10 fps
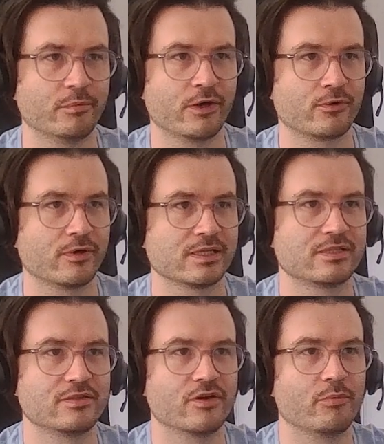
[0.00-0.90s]

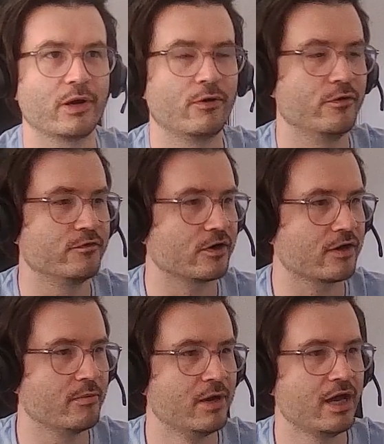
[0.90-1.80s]

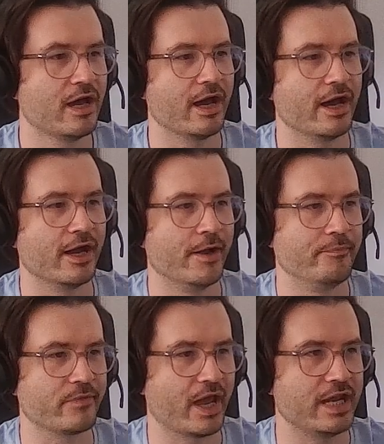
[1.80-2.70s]
powerquest.powerhoof.com.